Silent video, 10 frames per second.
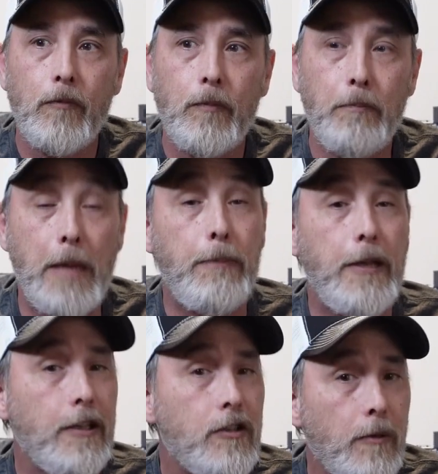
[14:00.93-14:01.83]

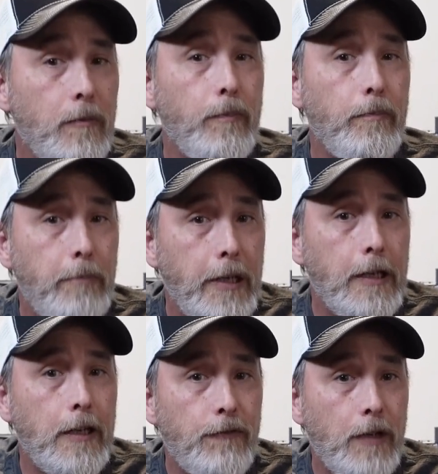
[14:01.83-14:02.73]
Maybe it's a big
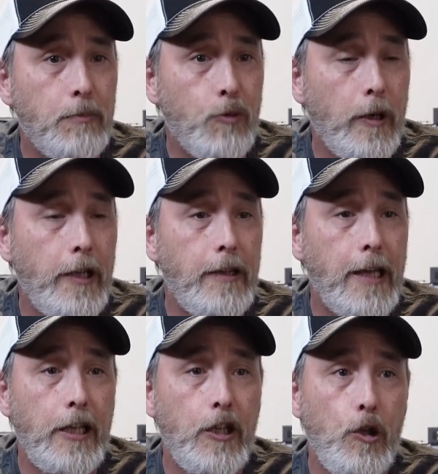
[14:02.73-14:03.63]
enough upgrade
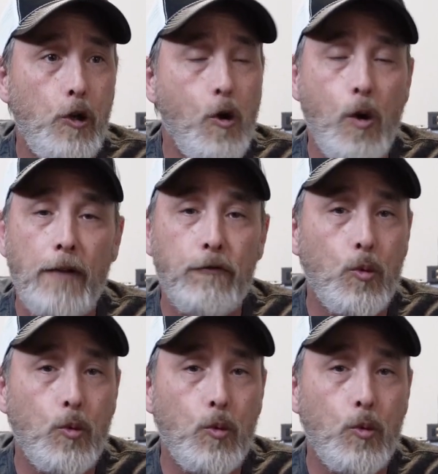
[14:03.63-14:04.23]
that you don't have to